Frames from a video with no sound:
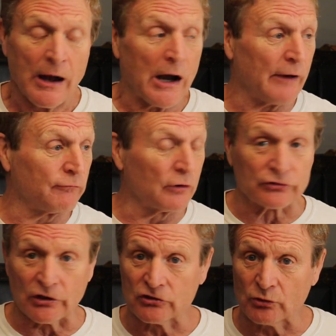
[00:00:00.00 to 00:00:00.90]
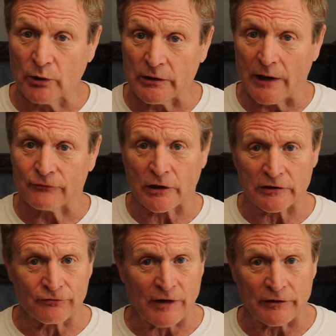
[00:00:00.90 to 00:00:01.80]
I've looked into it. I've tried
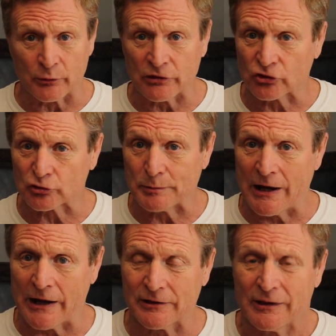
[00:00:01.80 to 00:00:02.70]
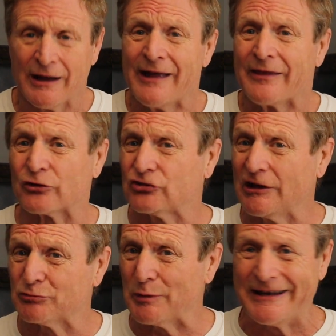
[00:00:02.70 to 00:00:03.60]
to find the research behind it. There
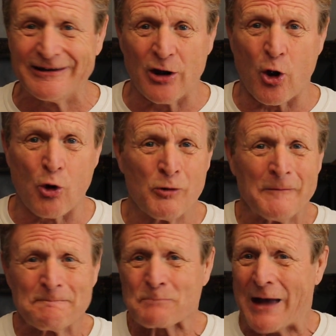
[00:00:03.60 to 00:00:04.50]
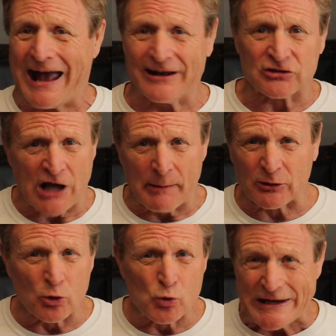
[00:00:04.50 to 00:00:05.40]
seems to be no
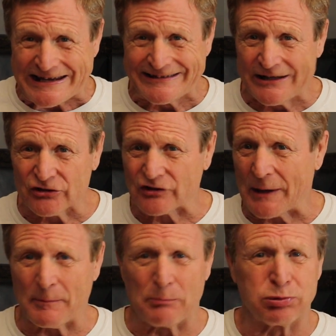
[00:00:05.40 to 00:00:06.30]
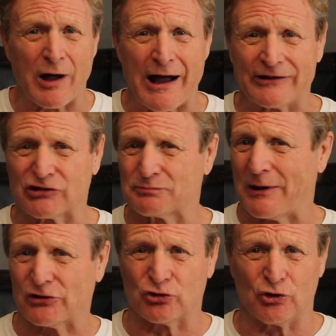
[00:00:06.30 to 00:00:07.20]
anatomical weakness that applies
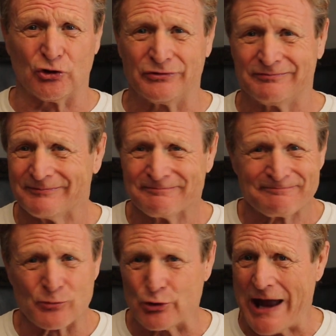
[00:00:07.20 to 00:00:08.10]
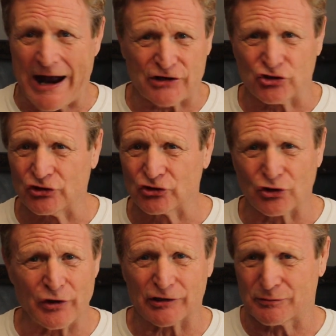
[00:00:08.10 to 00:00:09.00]
special reactions to
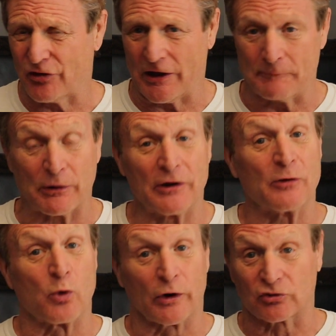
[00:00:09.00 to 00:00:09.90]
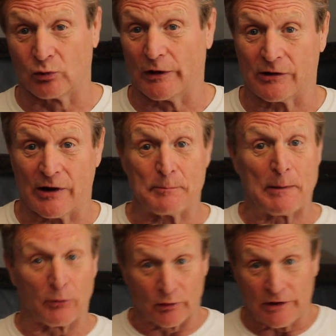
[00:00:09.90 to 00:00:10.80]
this thing, but it works really great.
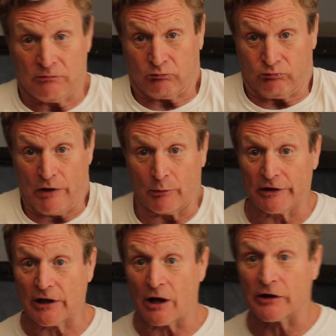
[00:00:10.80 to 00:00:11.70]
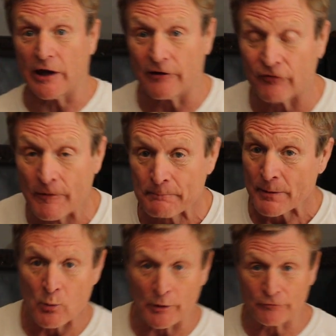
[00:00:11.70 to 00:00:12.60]
People really concave.
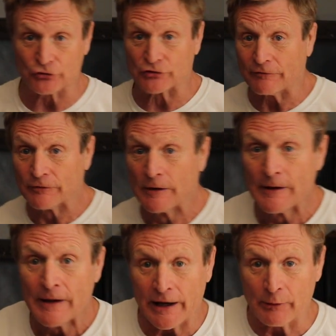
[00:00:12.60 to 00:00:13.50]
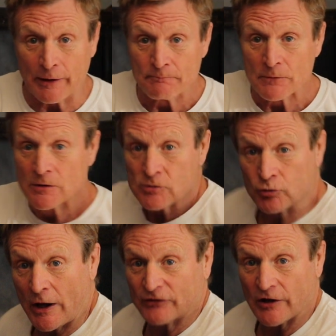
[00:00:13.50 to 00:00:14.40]
Wonderful stuff. Anyway,
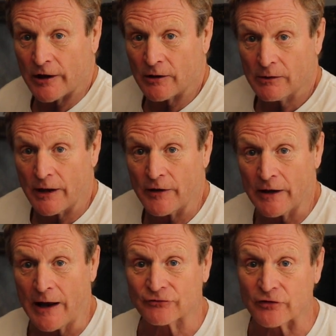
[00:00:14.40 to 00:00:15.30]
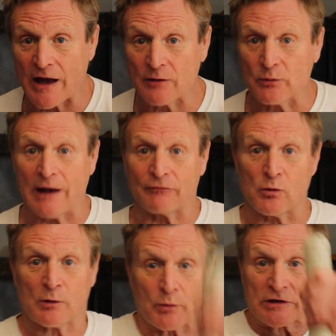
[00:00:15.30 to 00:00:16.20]
cross there, and then after that, we have the
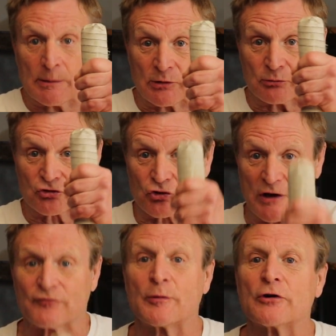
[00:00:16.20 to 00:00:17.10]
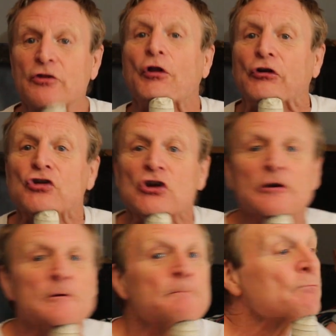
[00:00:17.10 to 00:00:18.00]
one where it comes up straight from underneath the chin.
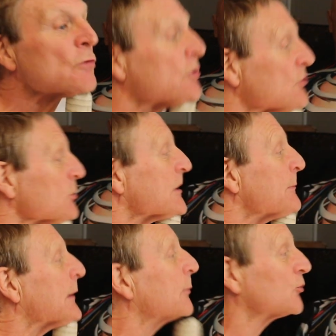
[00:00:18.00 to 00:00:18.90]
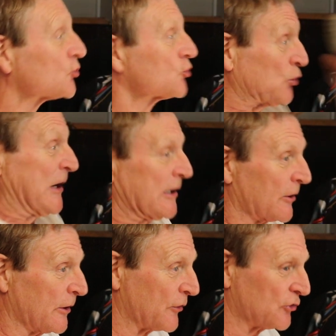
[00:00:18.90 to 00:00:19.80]
So we're coming up straight
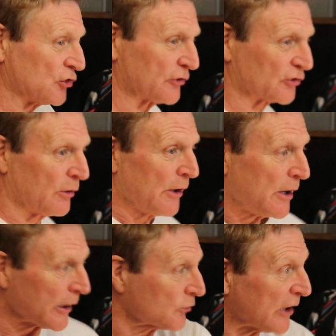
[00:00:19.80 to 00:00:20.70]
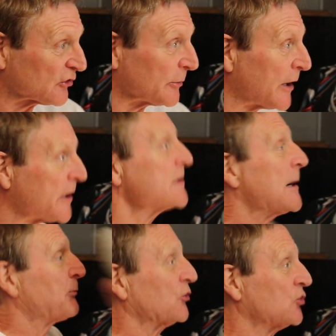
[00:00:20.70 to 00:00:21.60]
underneath the chin. So across the body,
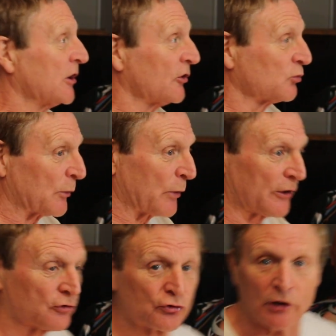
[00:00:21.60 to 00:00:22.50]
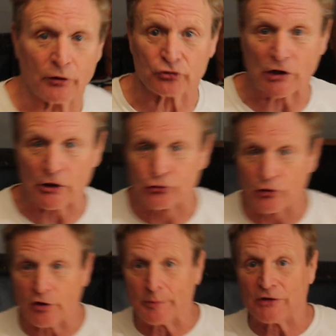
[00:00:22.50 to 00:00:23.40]
up the chin is one way to drill those. I'll
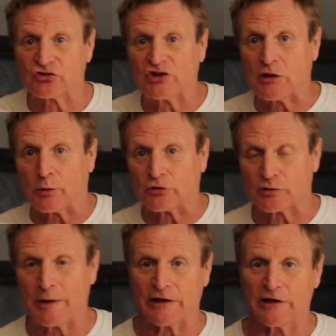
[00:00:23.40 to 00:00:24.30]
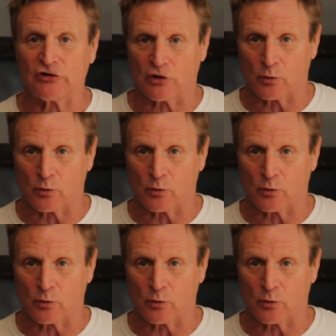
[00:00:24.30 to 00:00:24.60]
drill them in a sequence to make it easy to